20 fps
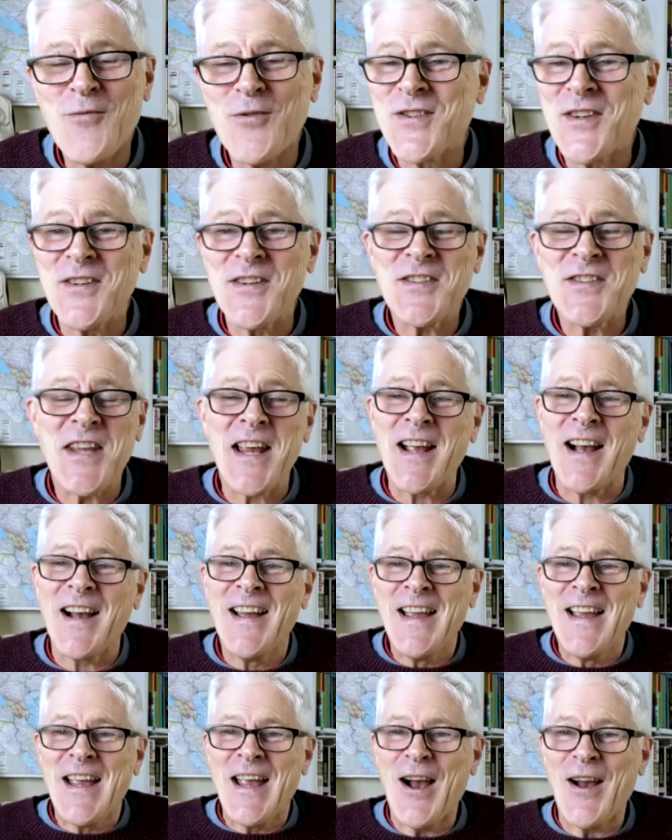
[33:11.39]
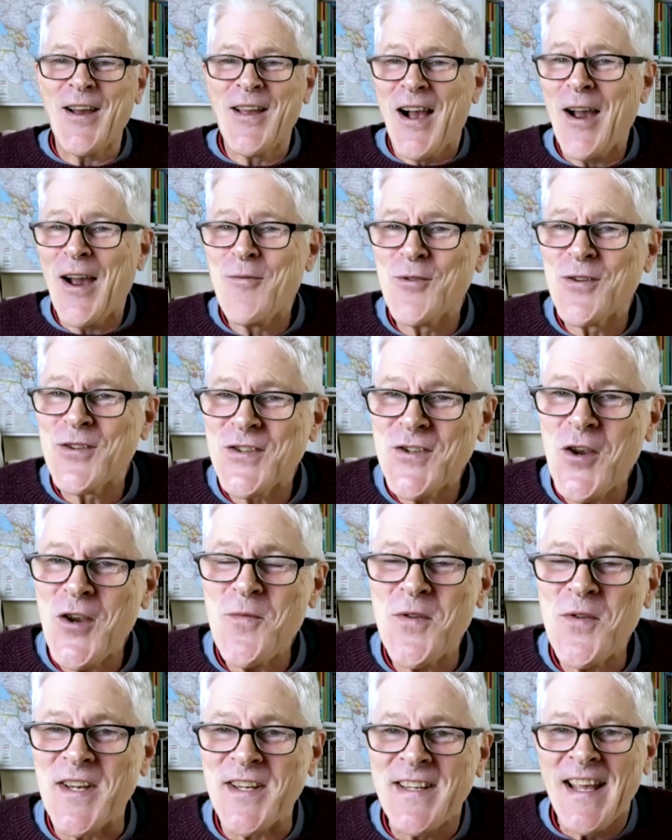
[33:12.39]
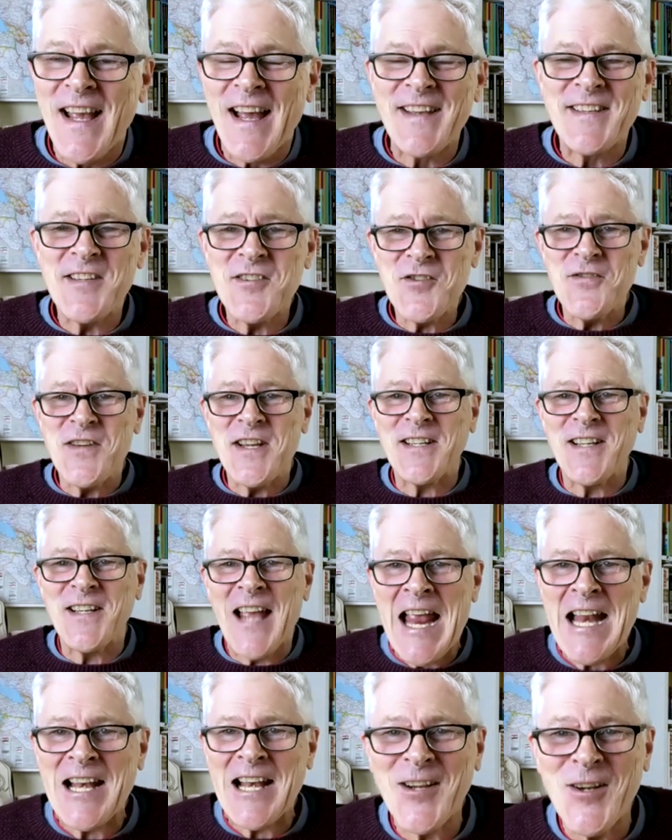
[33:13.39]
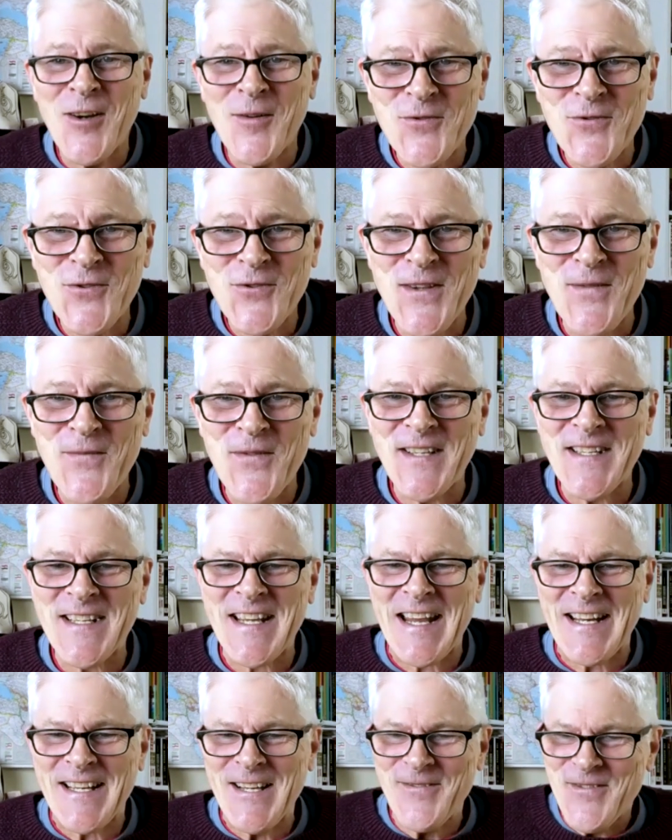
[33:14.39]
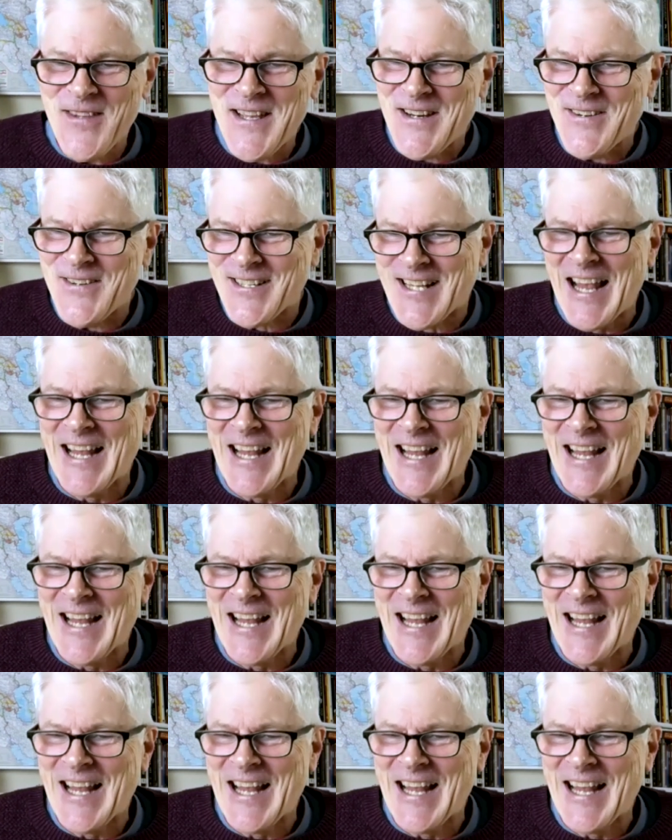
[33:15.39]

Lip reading: was going to say, I would assume you did. And did you need a helicopter or something to get up there?